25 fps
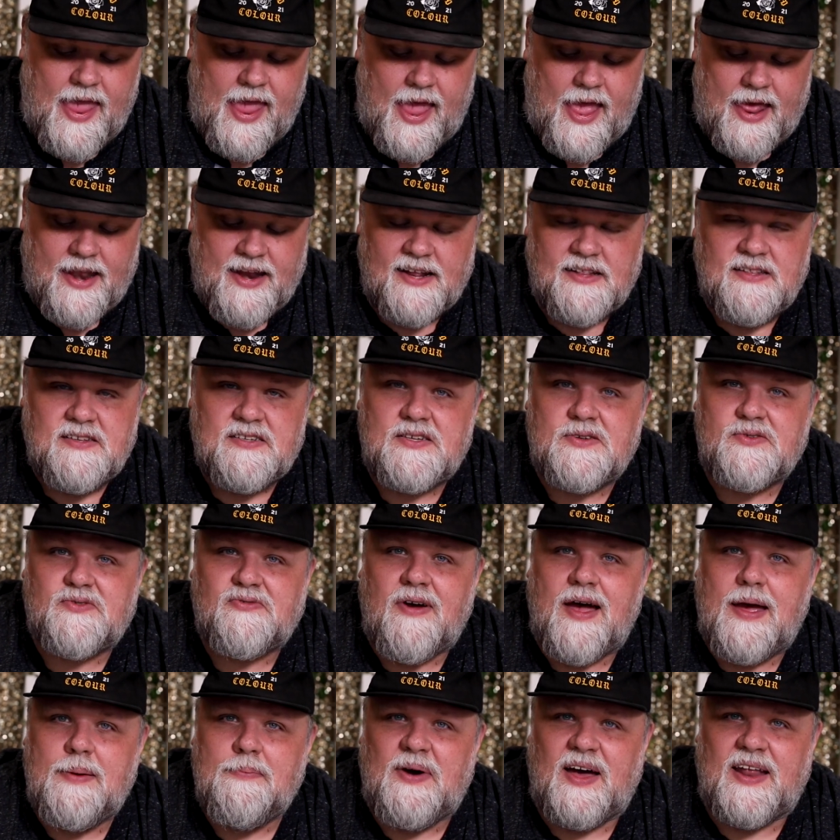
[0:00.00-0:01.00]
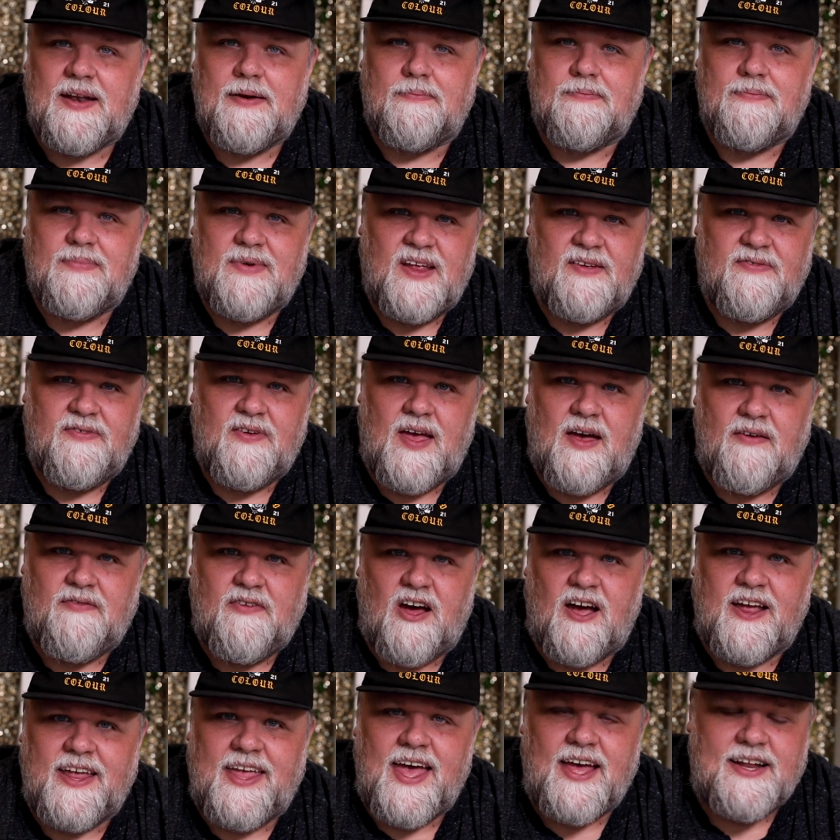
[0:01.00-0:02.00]
And hit the subscribe button if you have
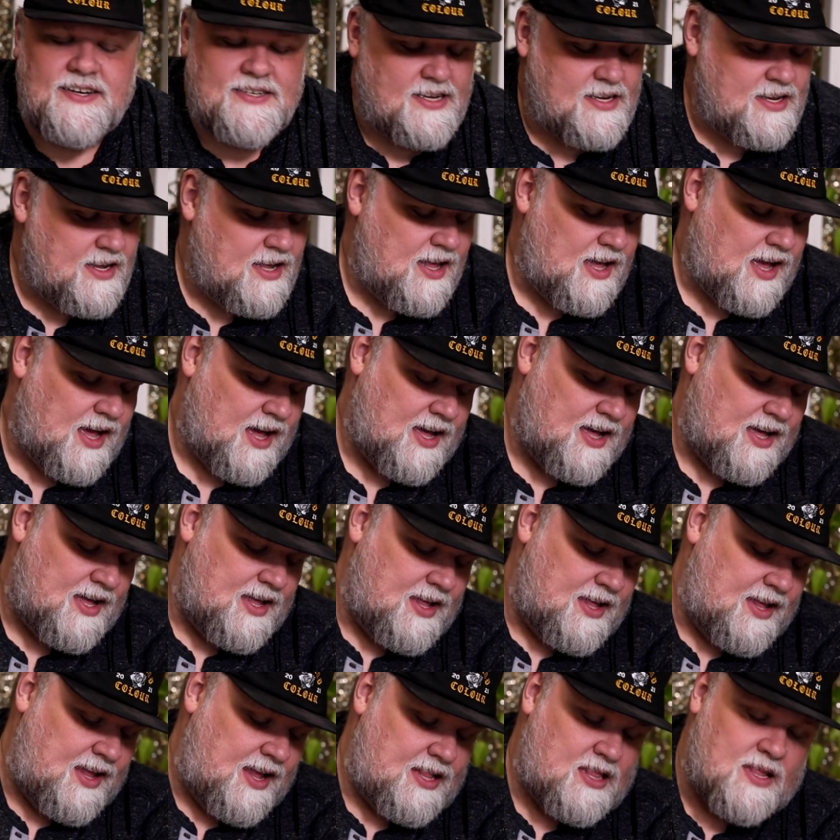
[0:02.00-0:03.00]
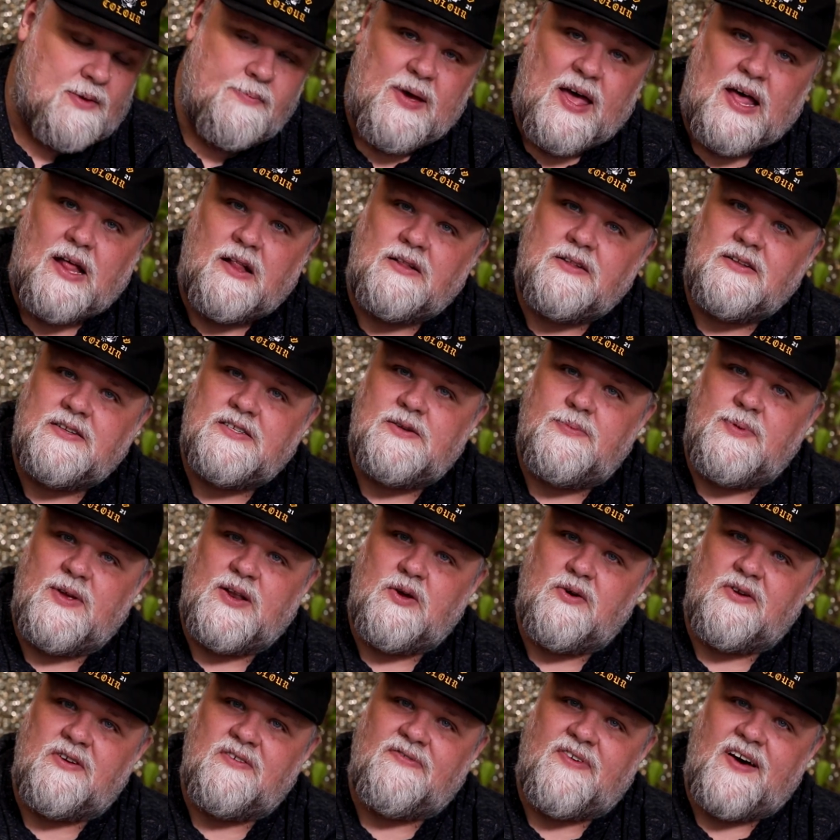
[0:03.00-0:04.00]
not yet. Hit the bell to be
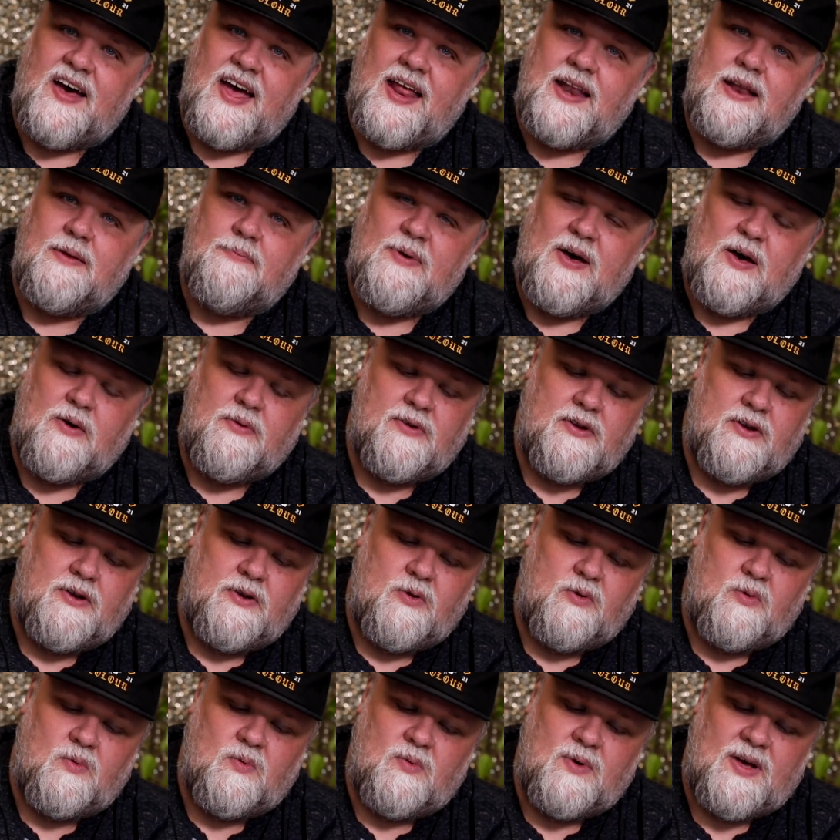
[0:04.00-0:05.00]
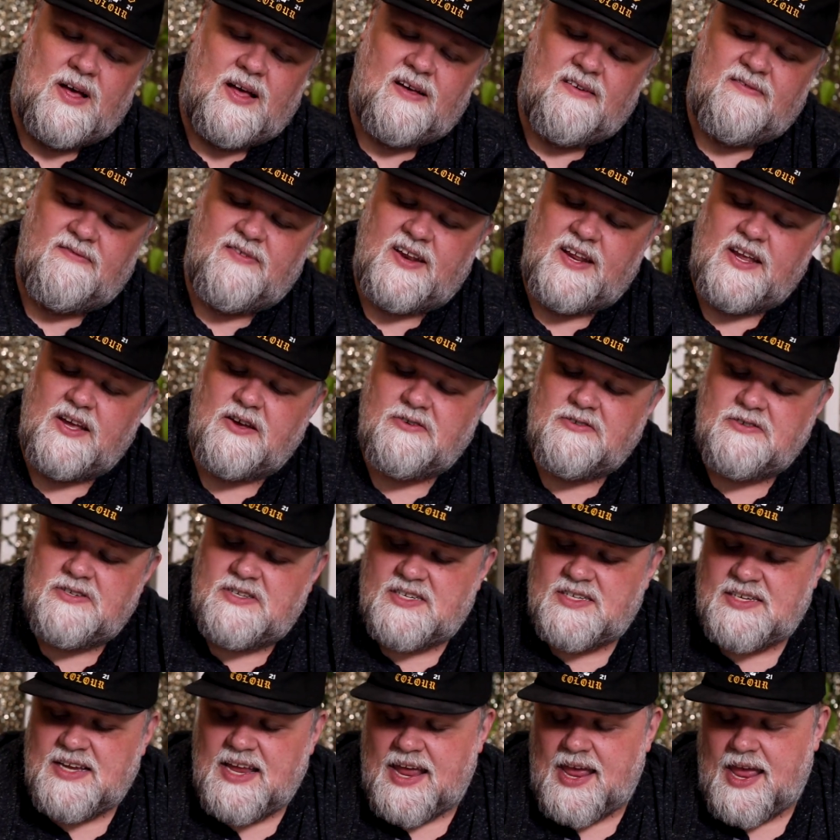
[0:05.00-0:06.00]
notified about new
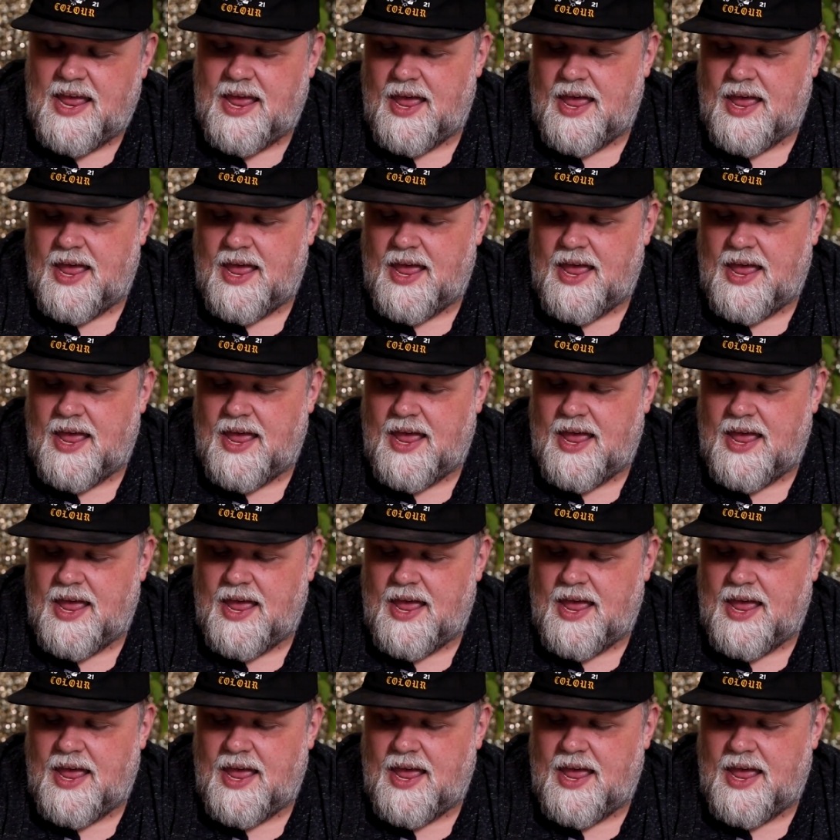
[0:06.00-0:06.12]
videos.